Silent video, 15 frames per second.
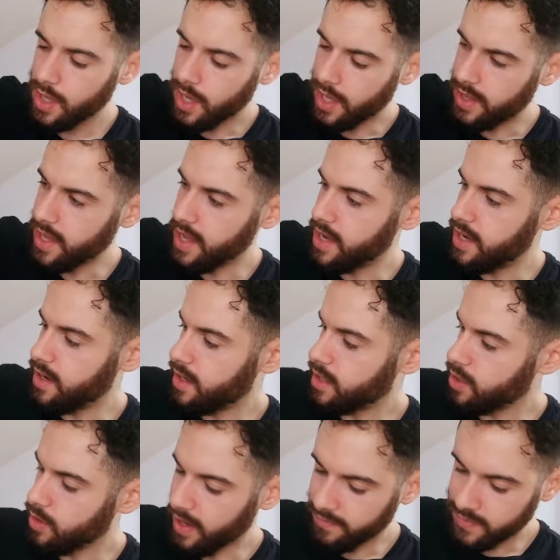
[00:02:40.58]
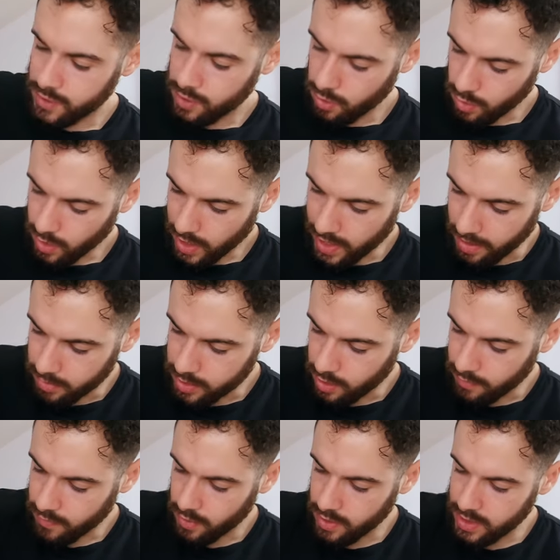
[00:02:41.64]
and then you have two clips. So you've
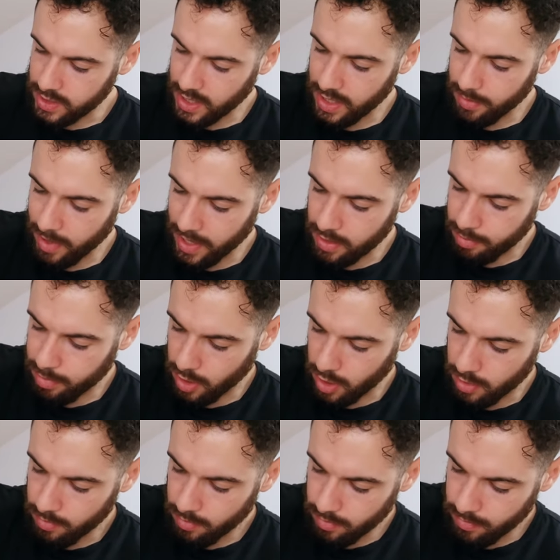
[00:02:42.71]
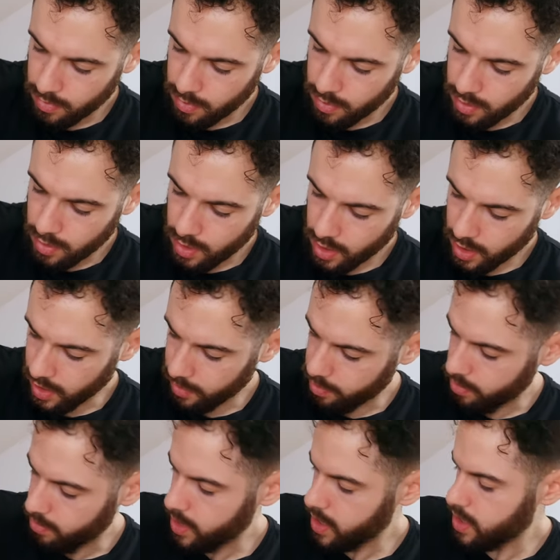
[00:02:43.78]
got this clip at the bottom, clip
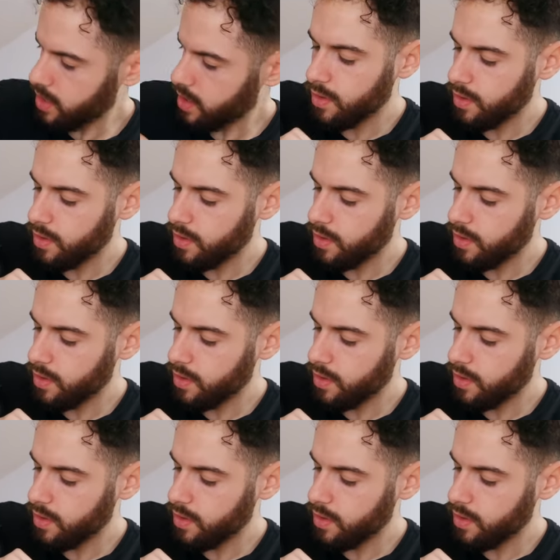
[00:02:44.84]
them in,